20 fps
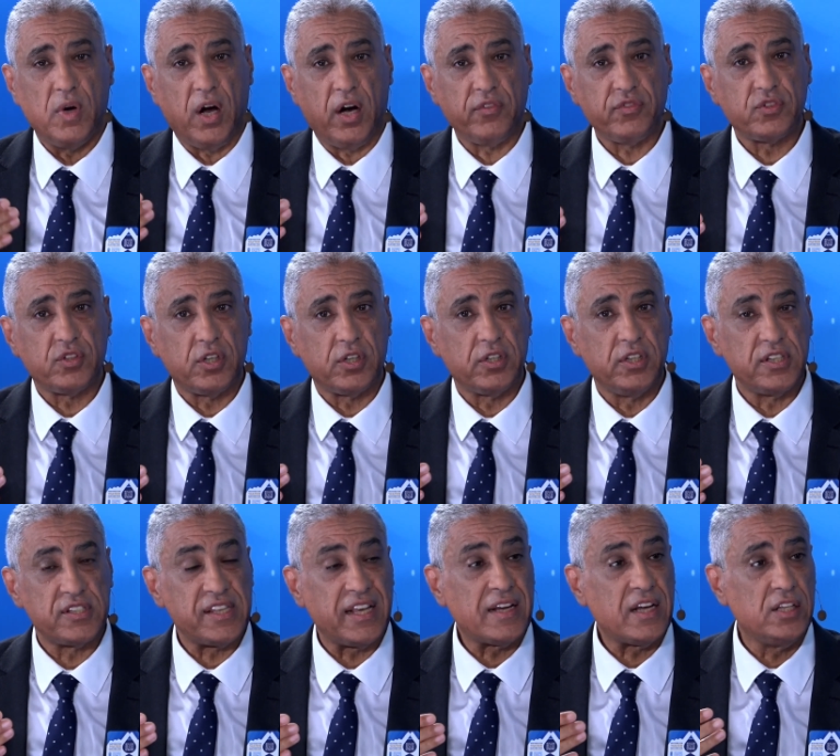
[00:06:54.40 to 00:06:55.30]
after
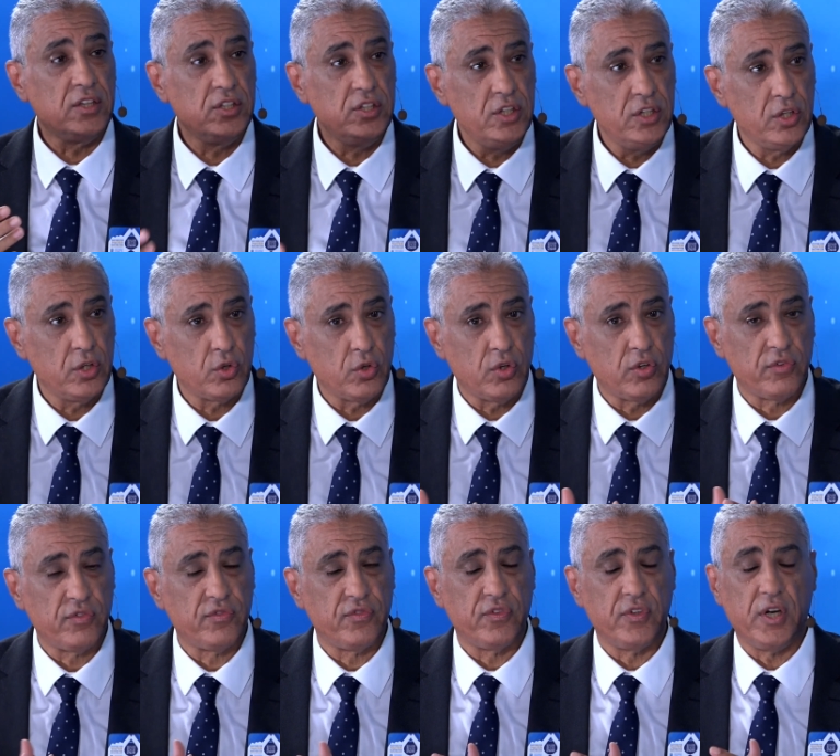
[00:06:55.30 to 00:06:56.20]
the second year
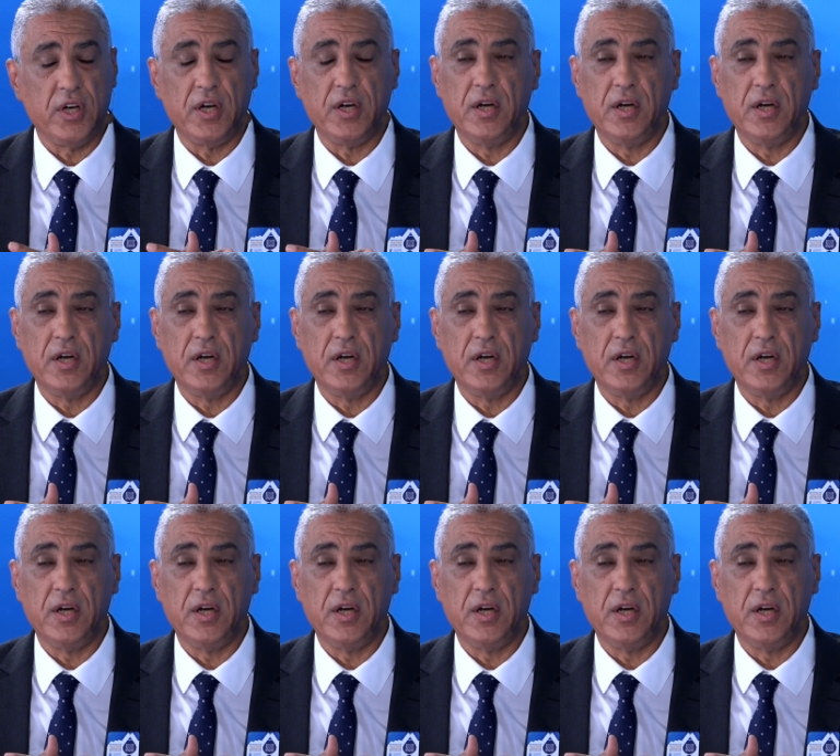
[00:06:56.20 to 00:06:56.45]
of